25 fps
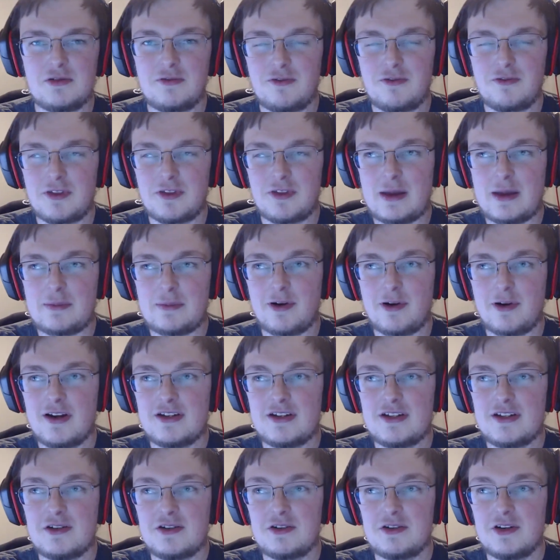for that
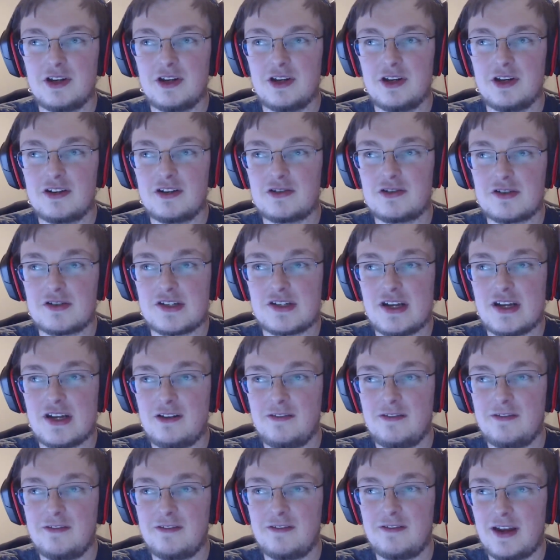price, you could get
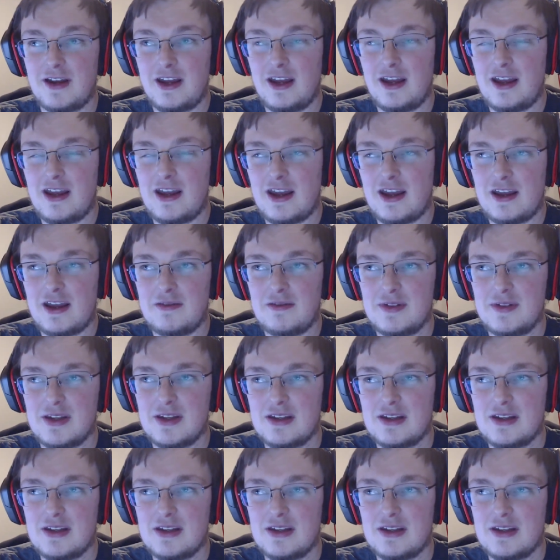yourself a,